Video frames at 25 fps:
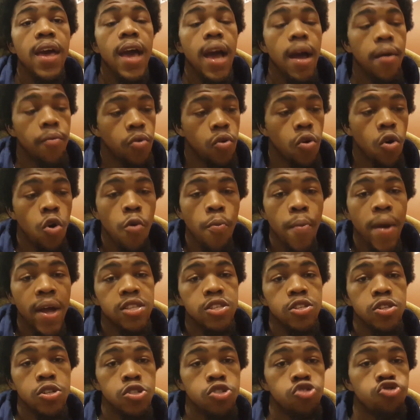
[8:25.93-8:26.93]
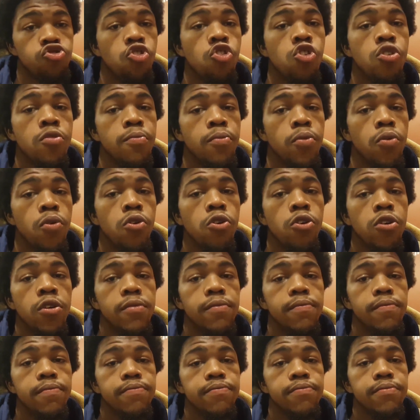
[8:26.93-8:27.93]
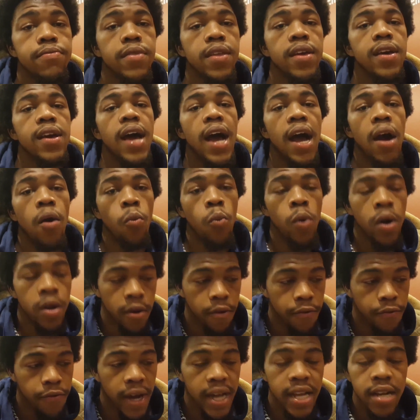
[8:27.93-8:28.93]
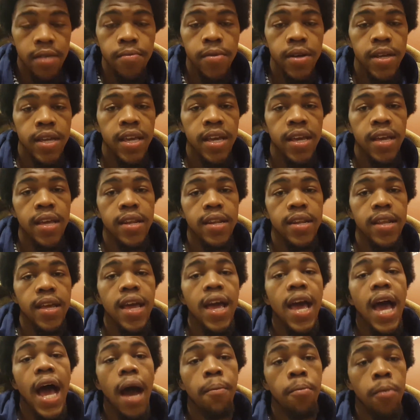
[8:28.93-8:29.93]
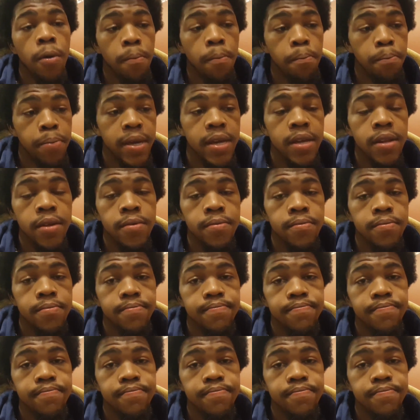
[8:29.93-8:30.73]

I'm going back to the drawing board. I want to fight him again. I'm going to beat him.